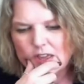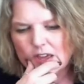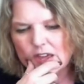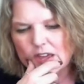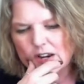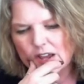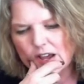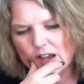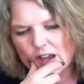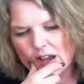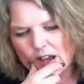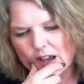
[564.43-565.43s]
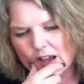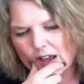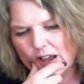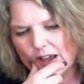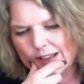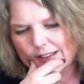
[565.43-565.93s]
And
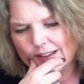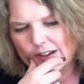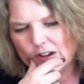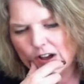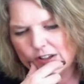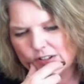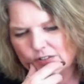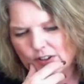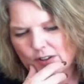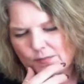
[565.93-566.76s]
I got Divine